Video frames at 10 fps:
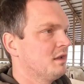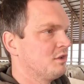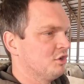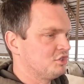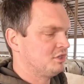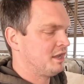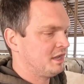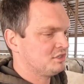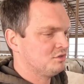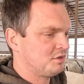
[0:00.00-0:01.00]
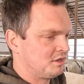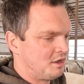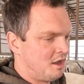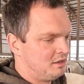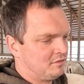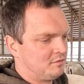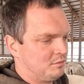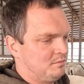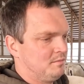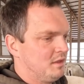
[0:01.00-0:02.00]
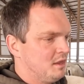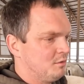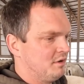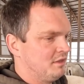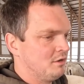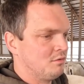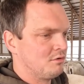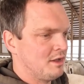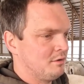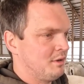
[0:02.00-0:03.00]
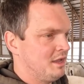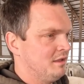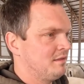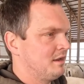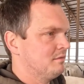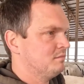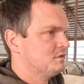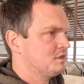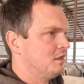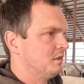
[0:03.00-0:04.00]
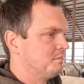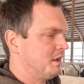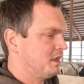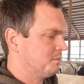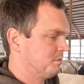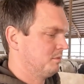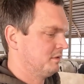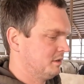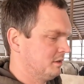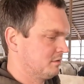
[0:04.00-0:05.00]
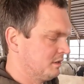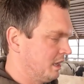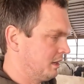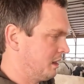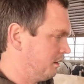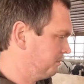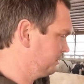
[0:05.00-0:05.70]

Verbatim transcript: cushion, I guess you can call it, to where they don't right away hit that solid pipe when they're getting up.